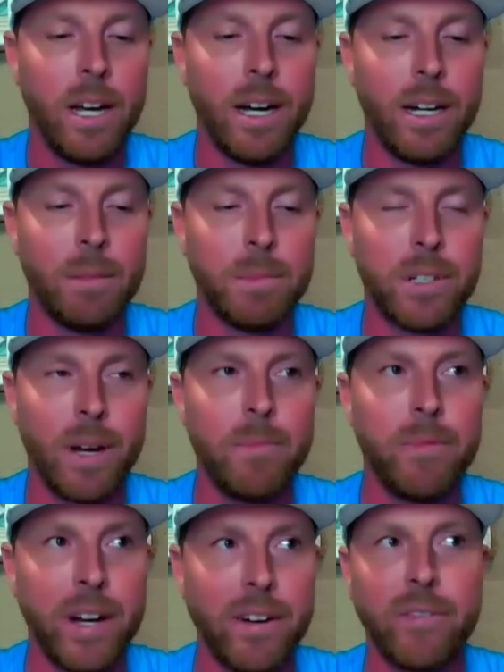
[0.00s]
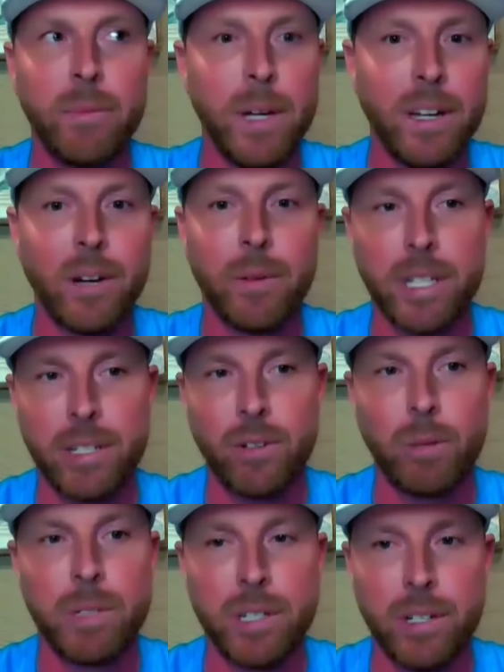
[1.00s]
Um, so I'm very familiar with the
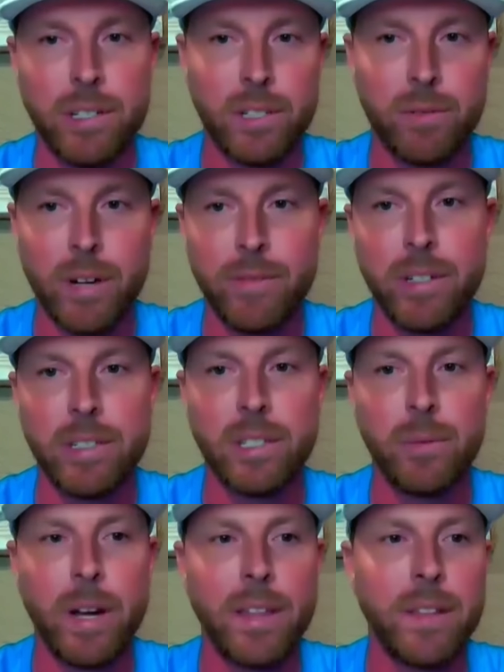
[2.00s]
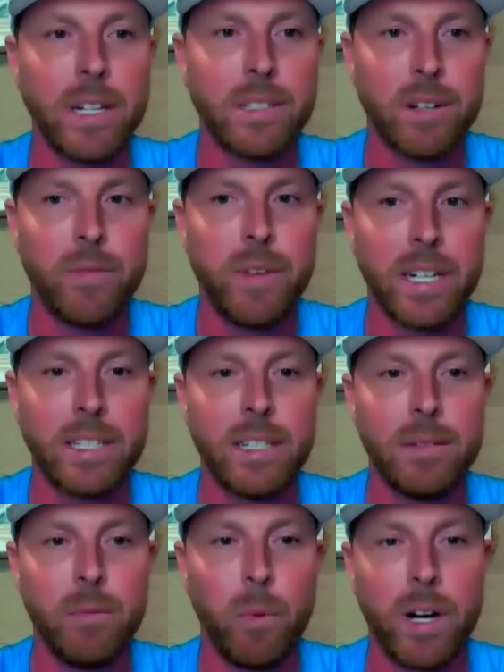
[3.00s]
storm surge and the rivers and the way things are affected